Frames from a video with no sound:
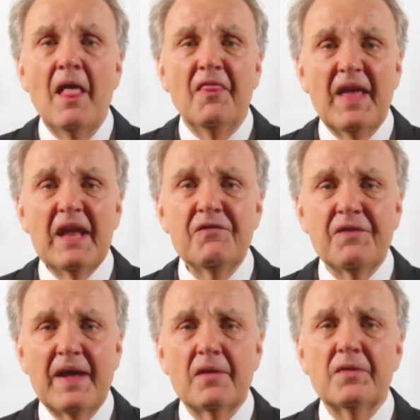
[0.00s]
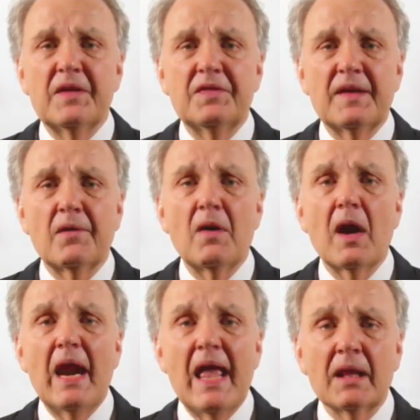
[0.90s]
They found that there
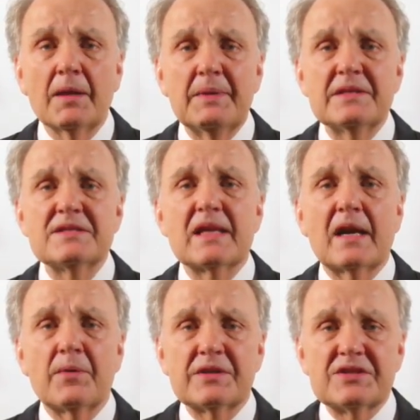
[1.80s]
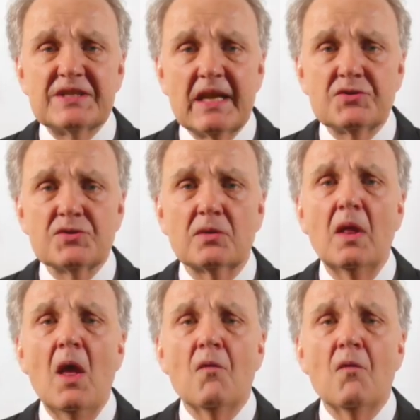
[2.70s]
are elements that are essential